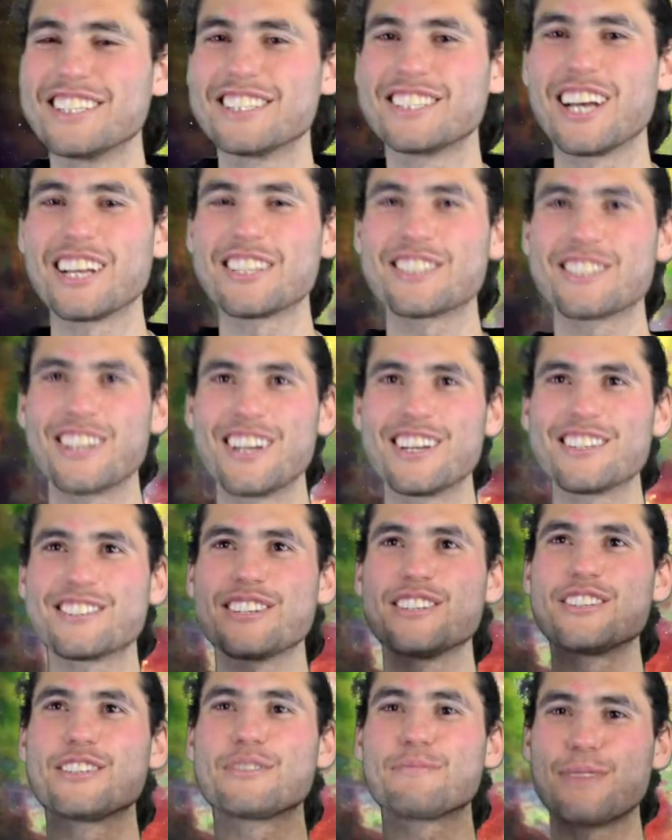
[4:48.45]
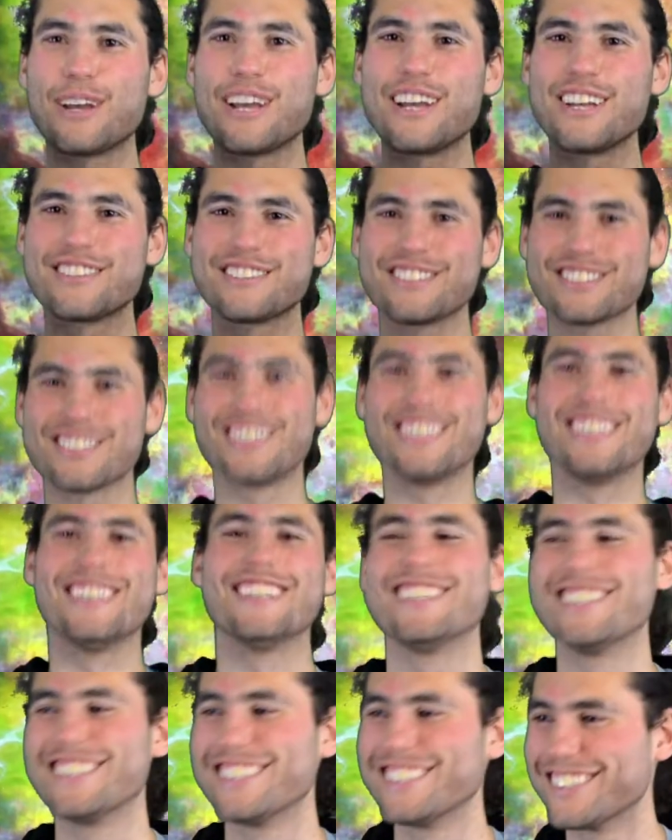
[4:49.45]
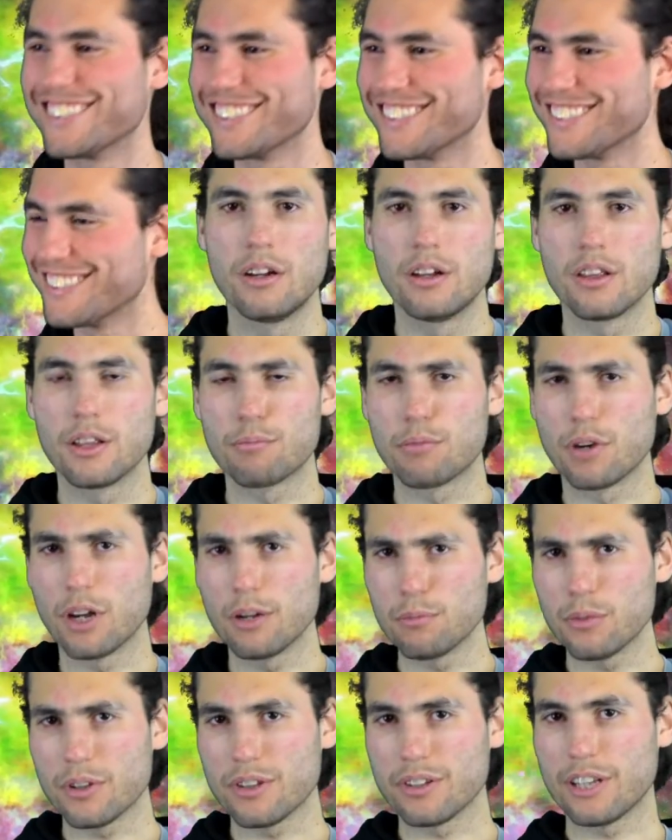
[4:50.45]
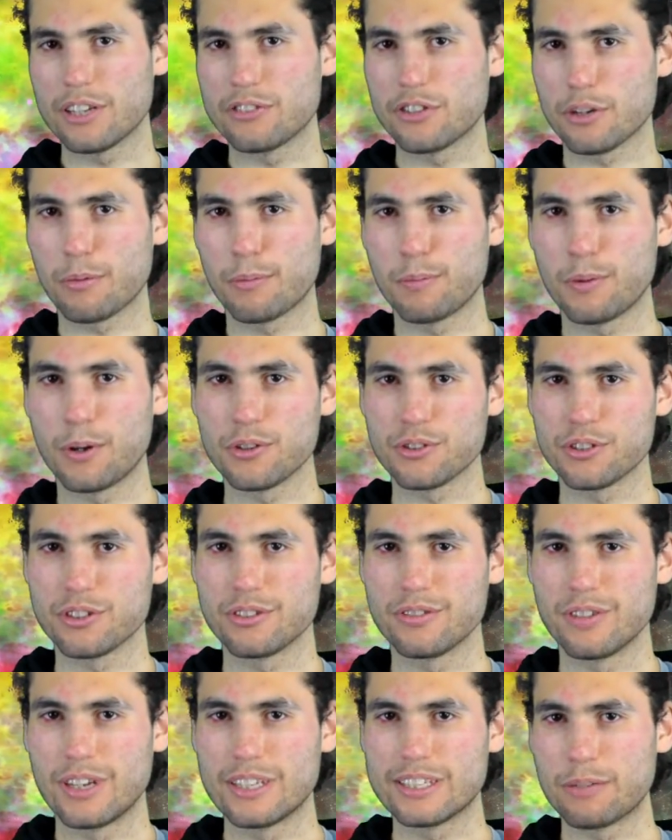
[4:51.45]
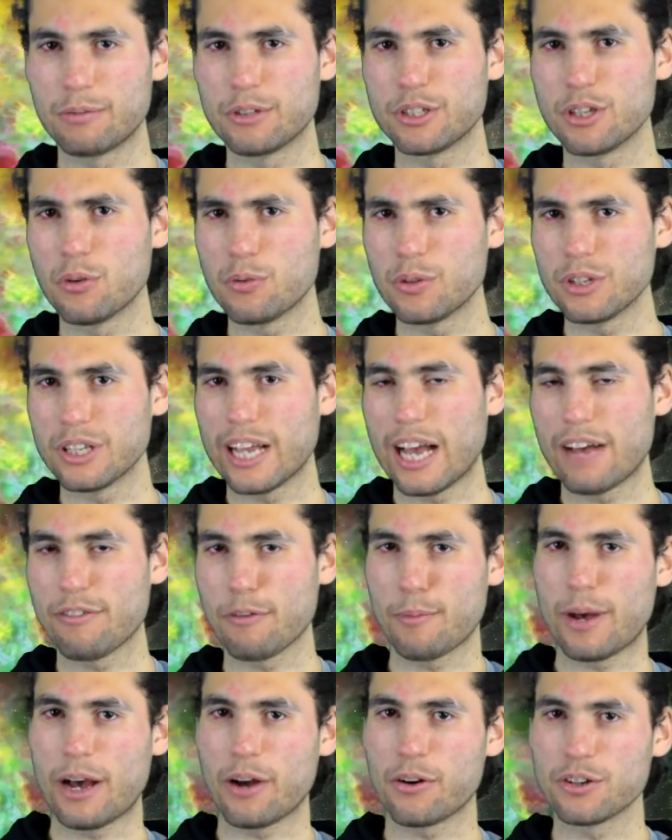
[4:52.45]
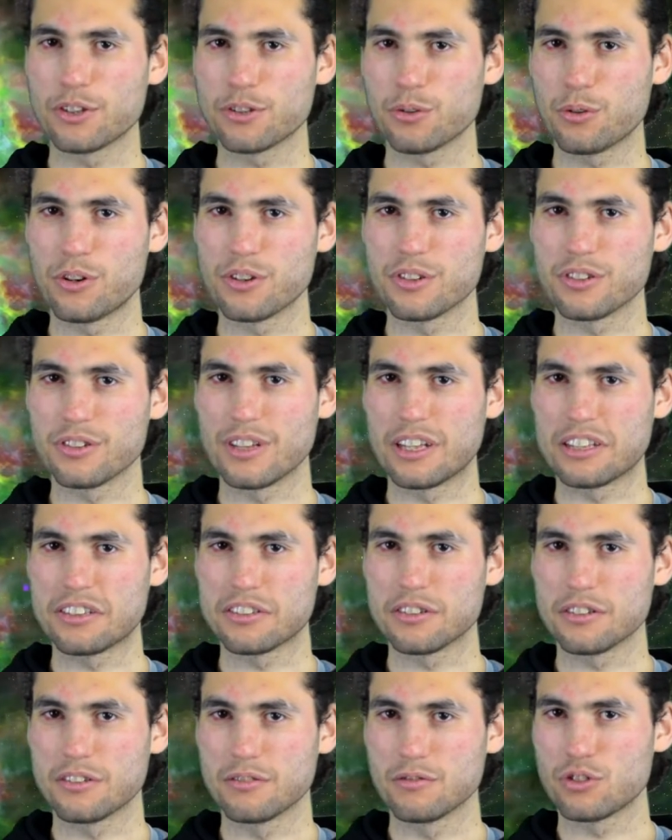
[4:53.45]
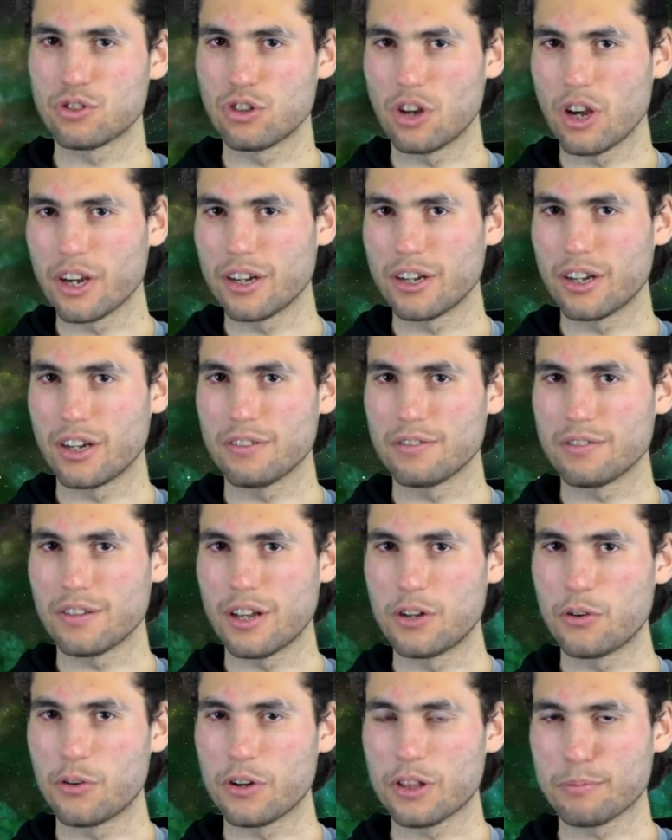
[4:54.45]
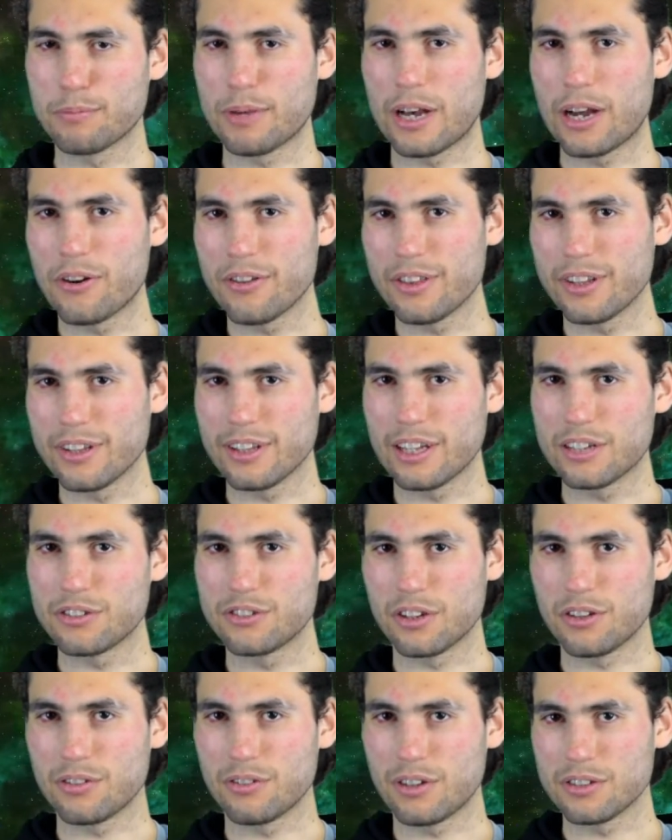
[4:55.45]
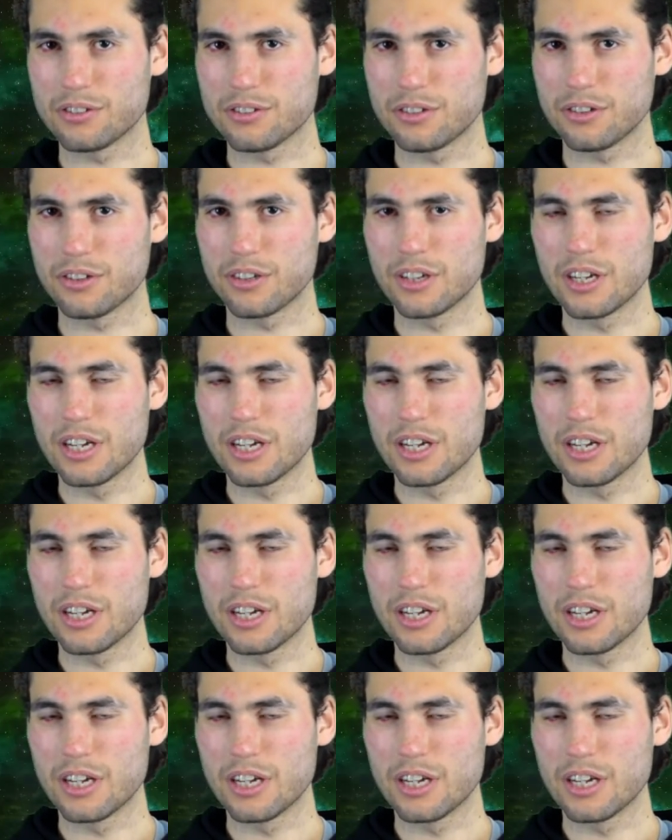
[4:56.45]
Tesla's in space! The problem with electric propulsion is that we don't really have a power source that's strong enough in order to power the electric thruster